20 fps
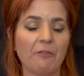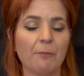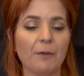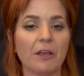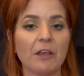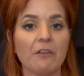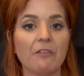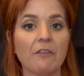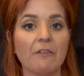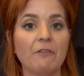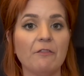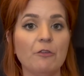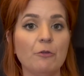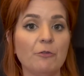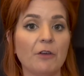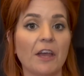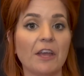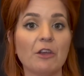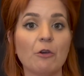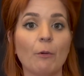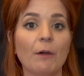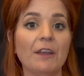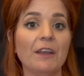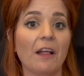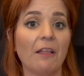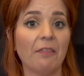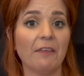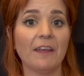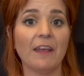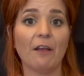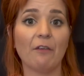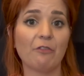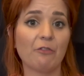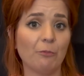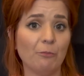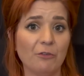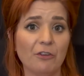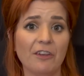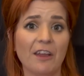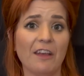because if you take away nothing else
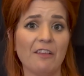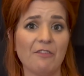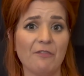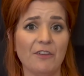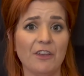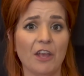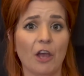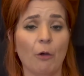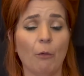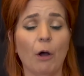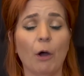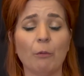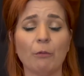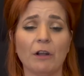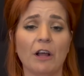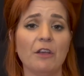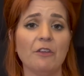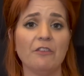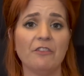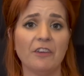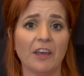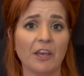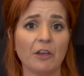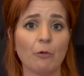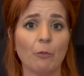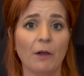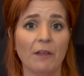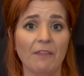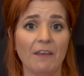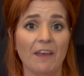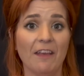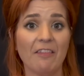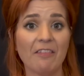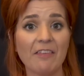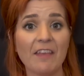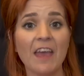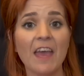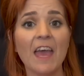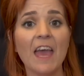from today's video, I would like you to take away this.